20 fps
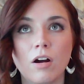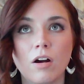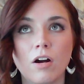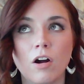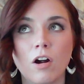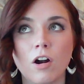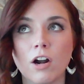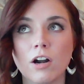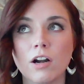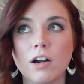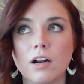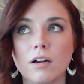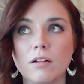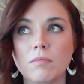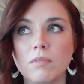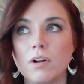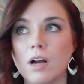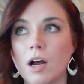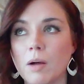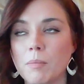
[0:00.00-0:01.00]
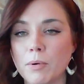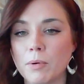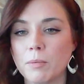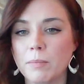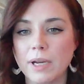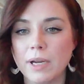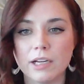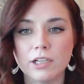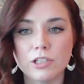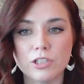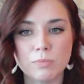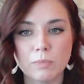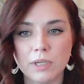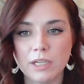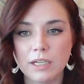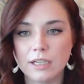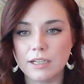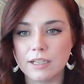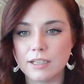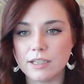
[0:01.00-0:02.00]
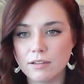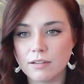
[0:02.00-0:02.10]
our upper management,